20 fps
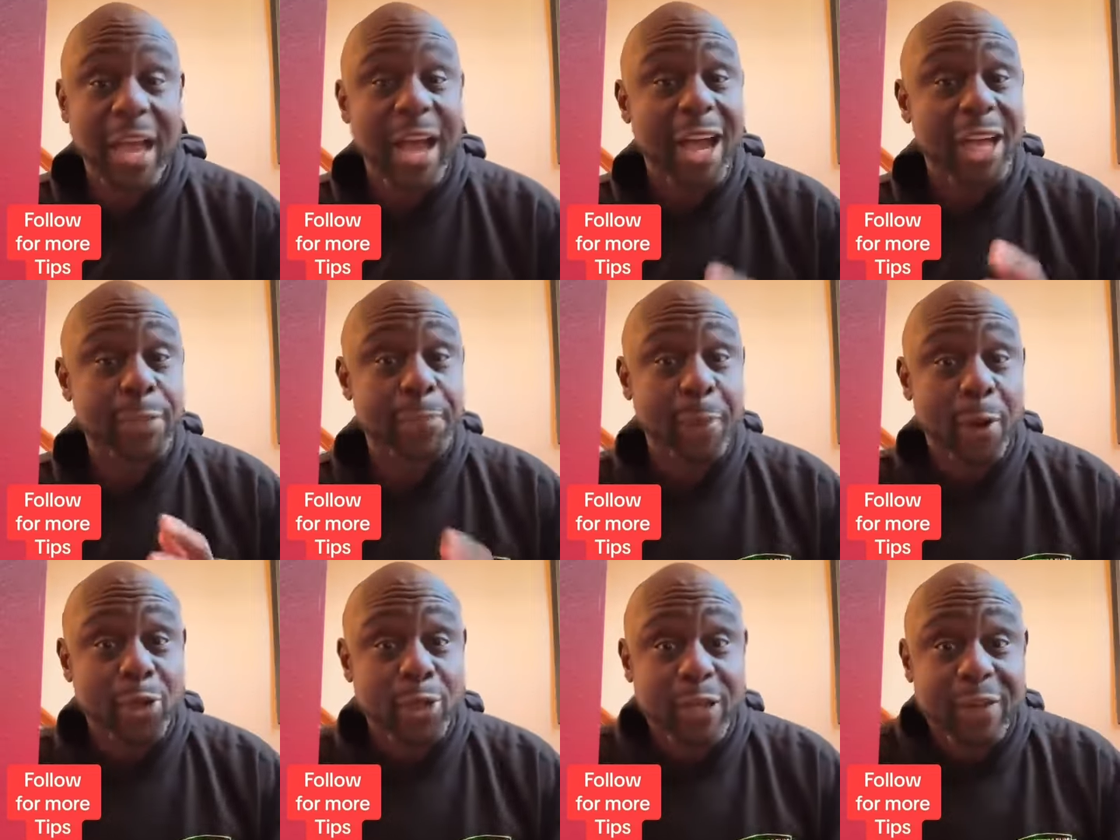
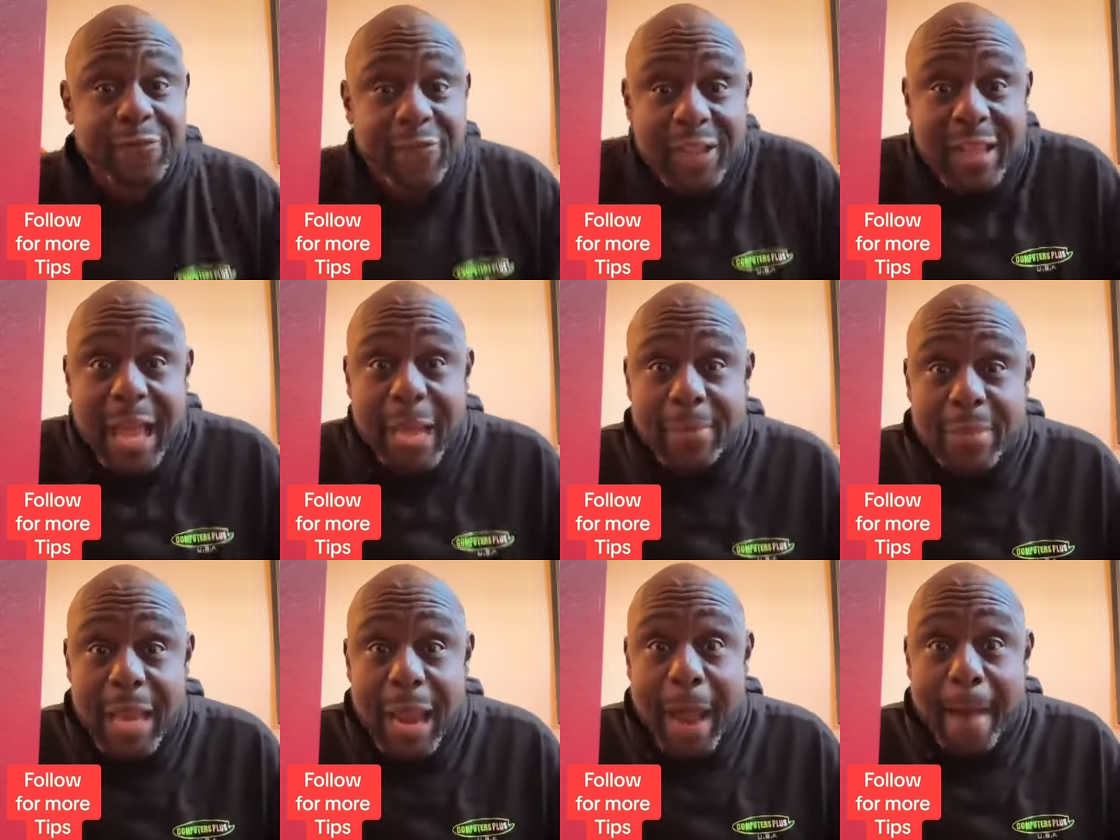especially if your
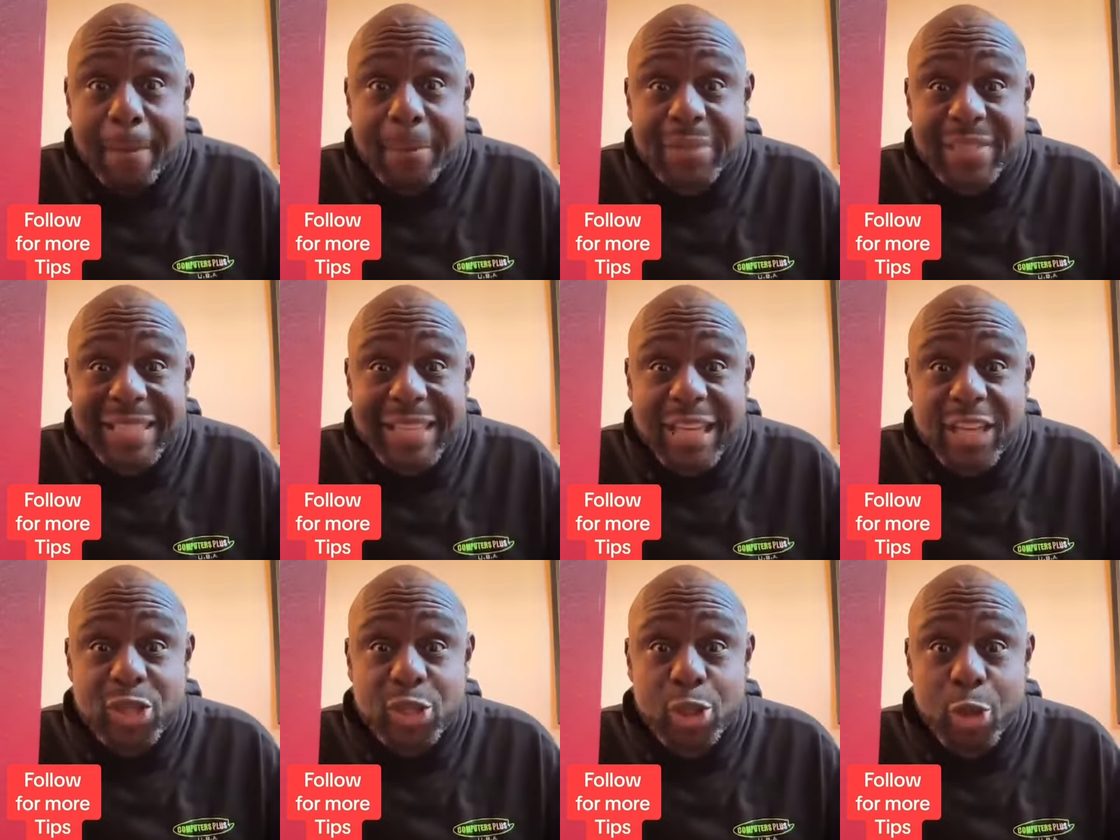laptop happens to
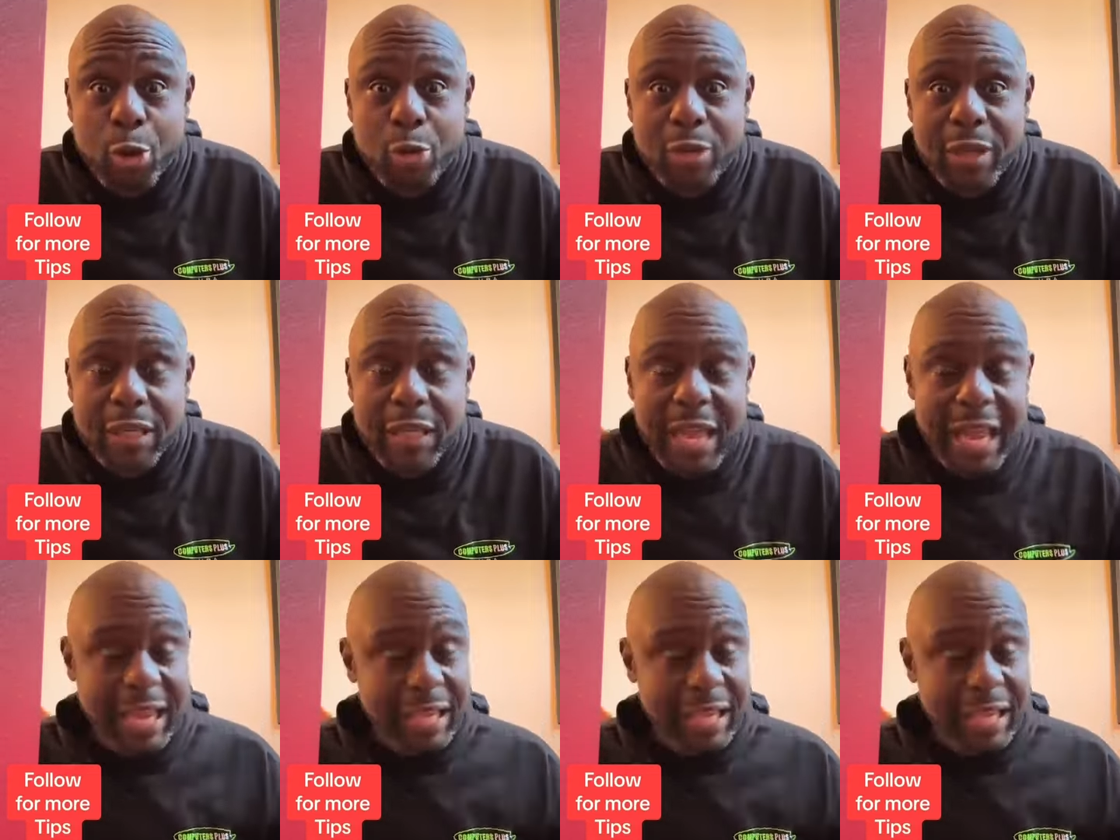get stolen.